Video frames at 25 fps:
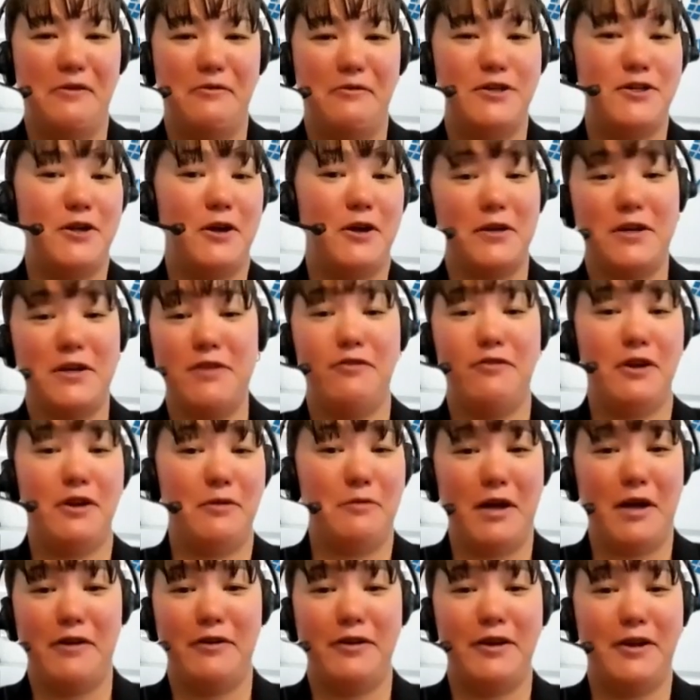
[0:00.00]
We talked even
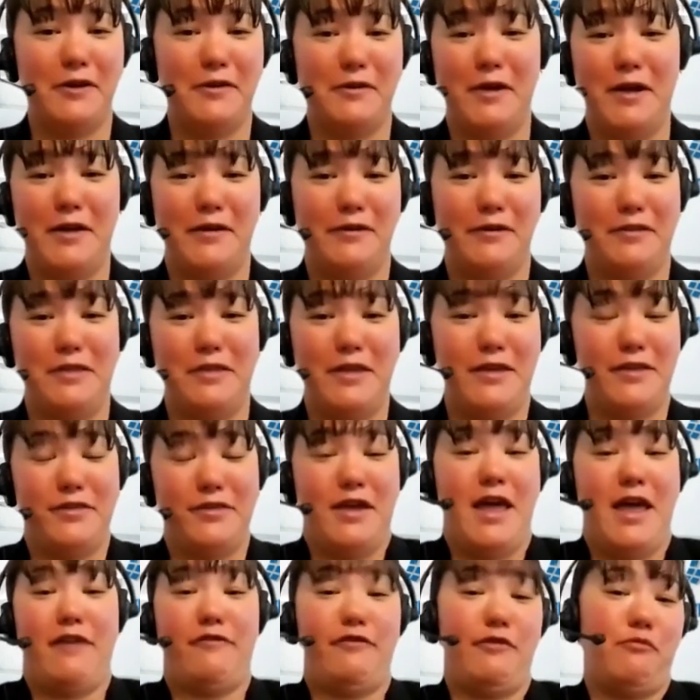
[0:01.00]
about they
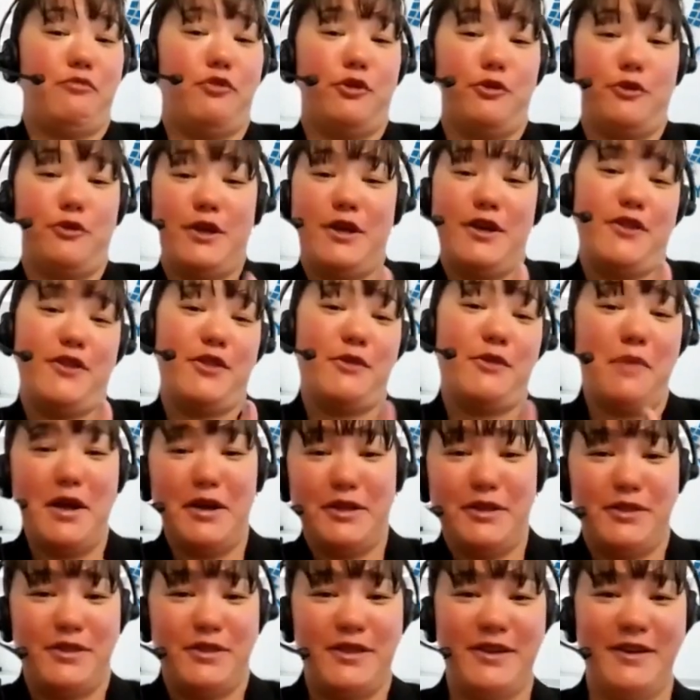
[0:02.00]
have employee of the
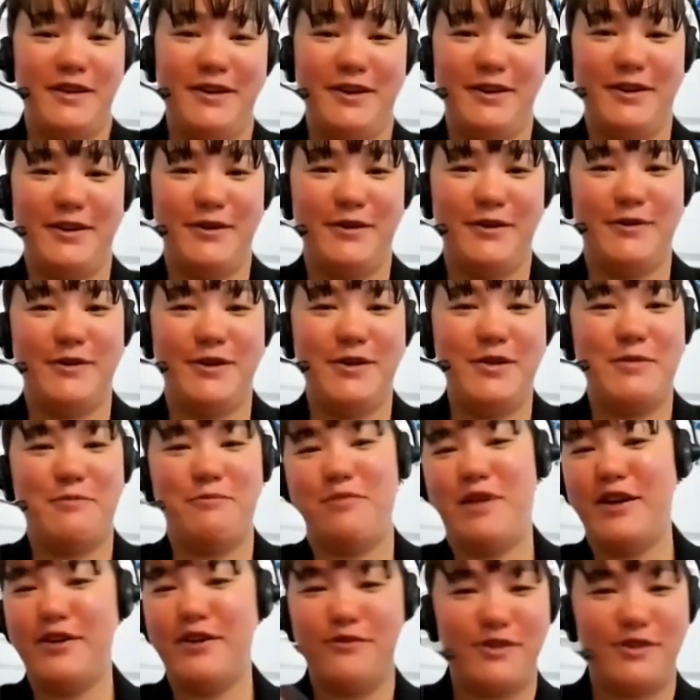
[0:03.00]
month and
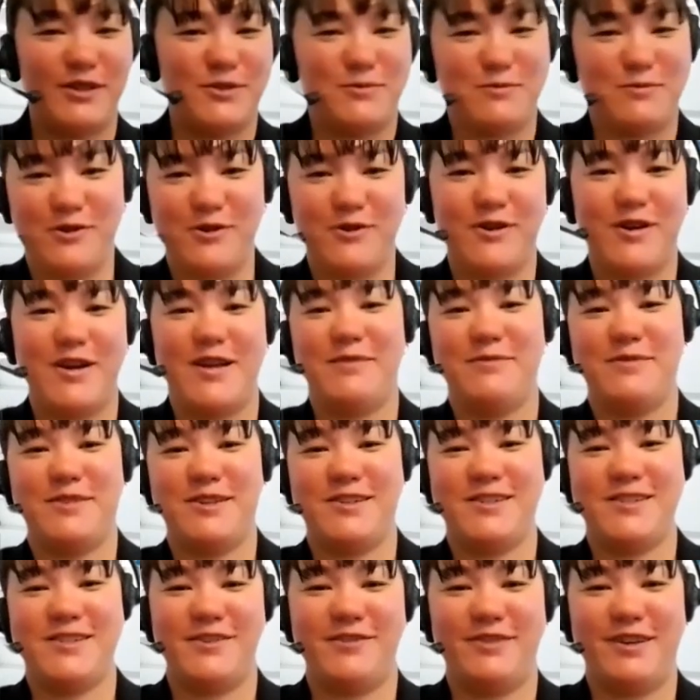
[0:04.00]
benefits programs and
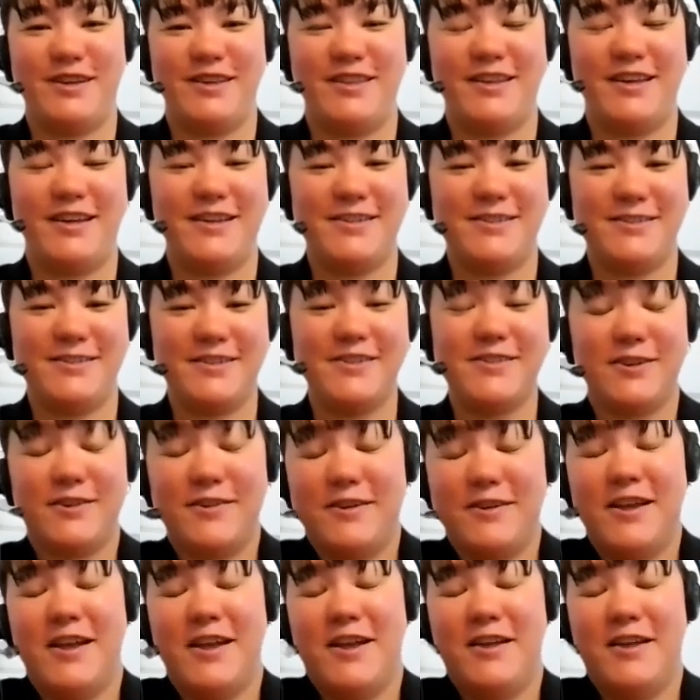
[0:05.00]
stuff like that. So
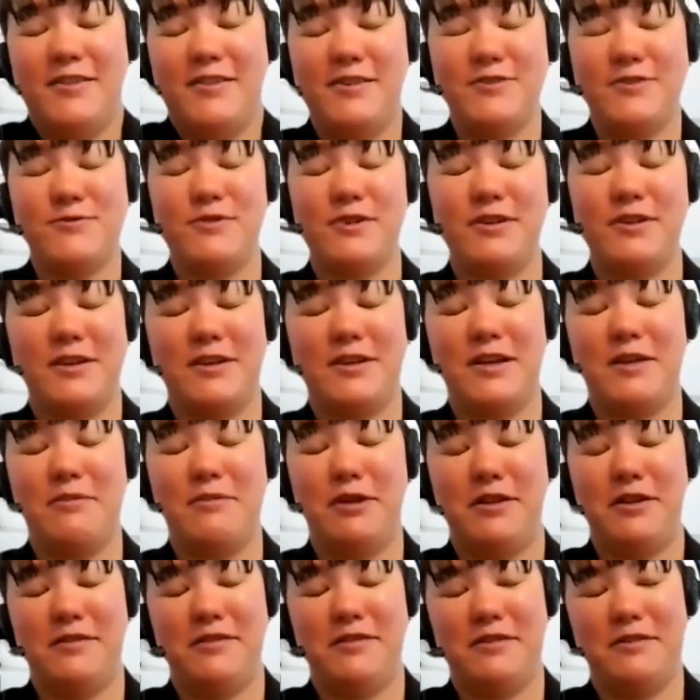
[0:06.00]
these really, I
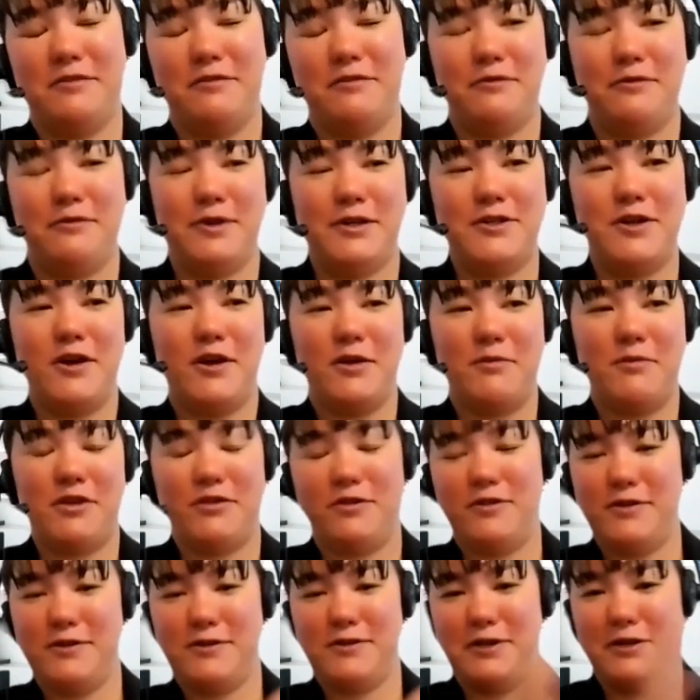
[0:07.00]
mean, we talk about
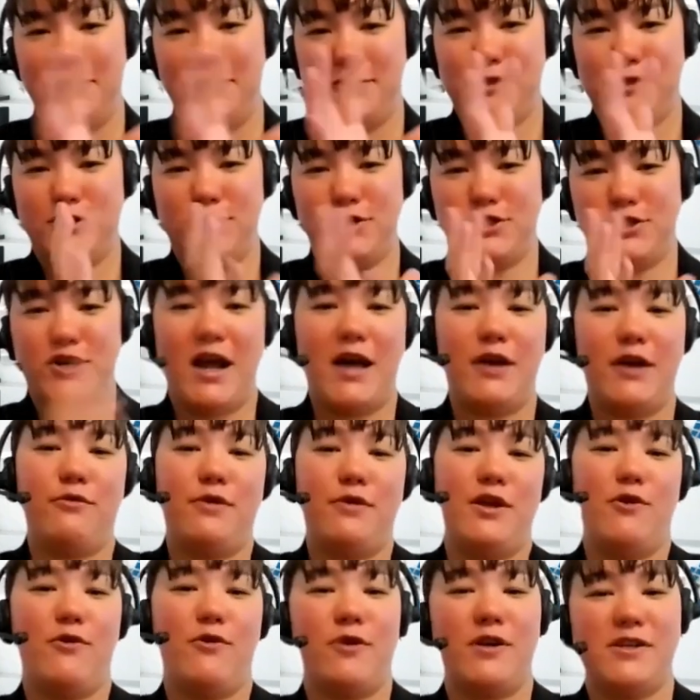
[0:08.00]
these
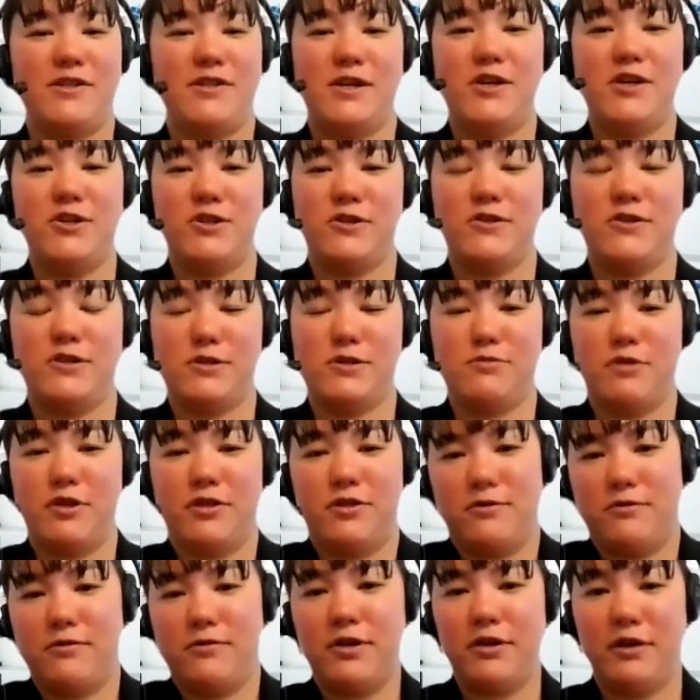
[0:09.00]
shadowy organizations,
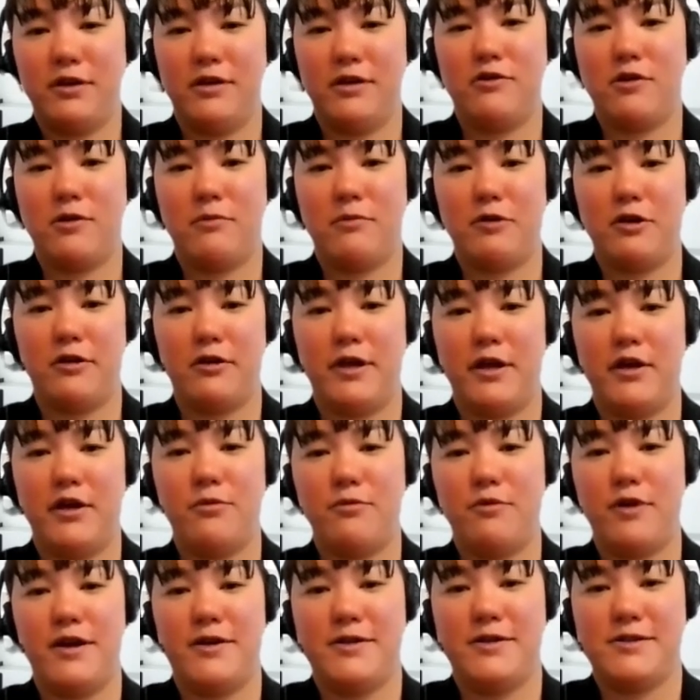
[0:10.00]
but they're really criminal
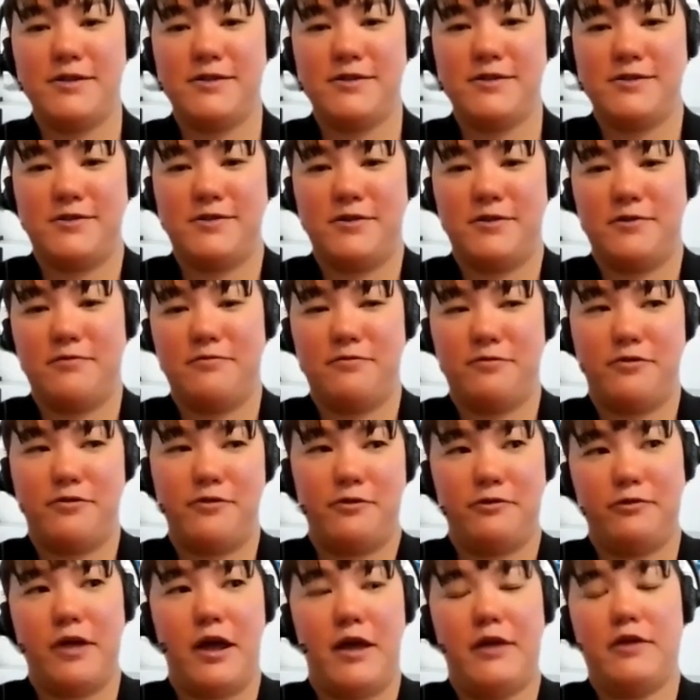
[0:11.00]
enterprises. They're
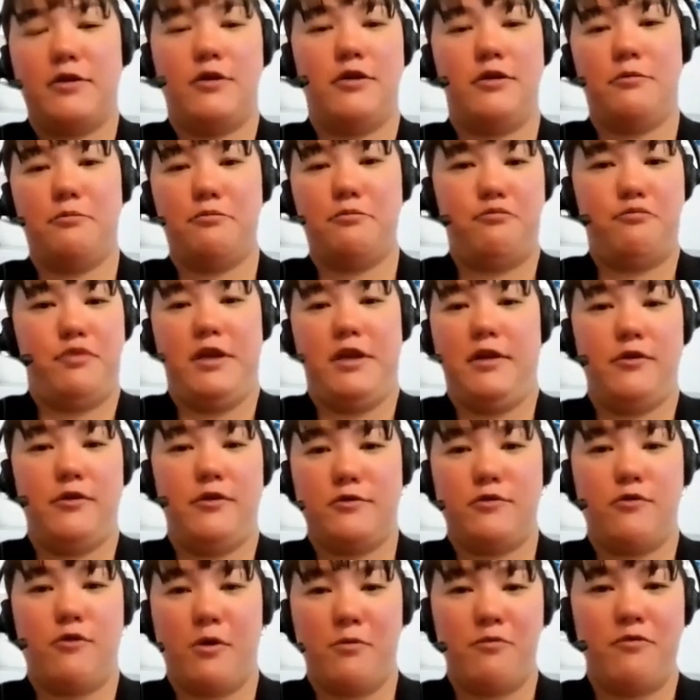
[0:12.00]
like a
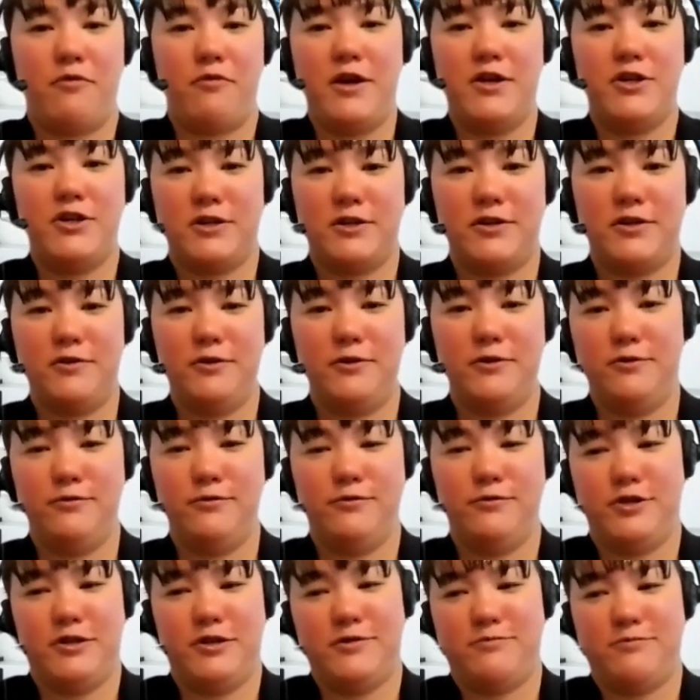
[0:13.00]
big corporation who
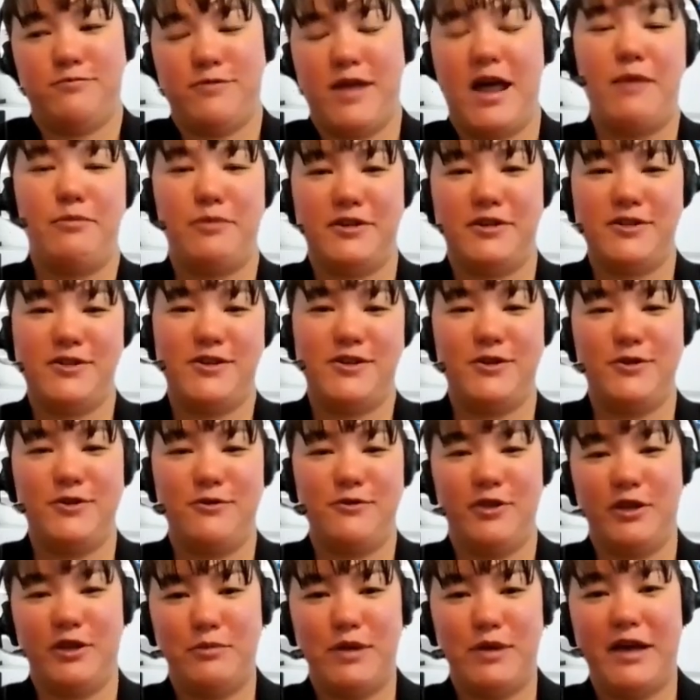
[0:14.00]
just happens to do
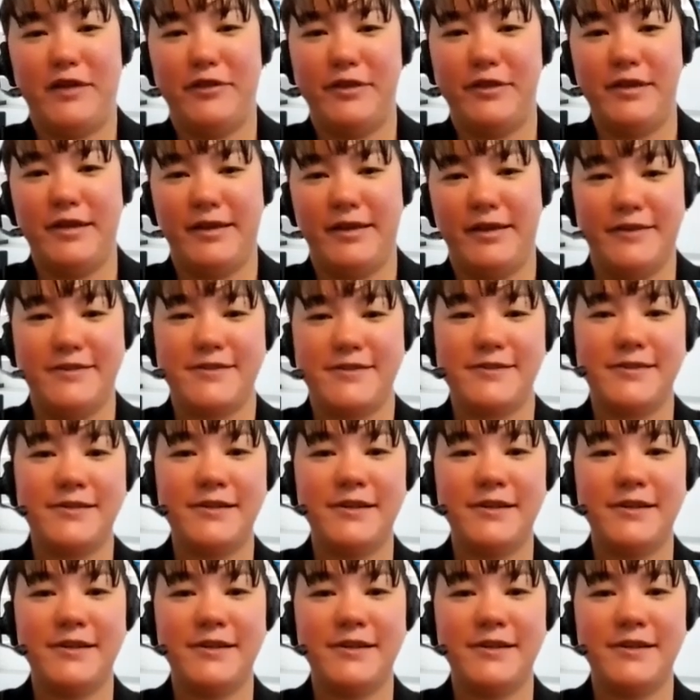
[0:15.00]
really bad things.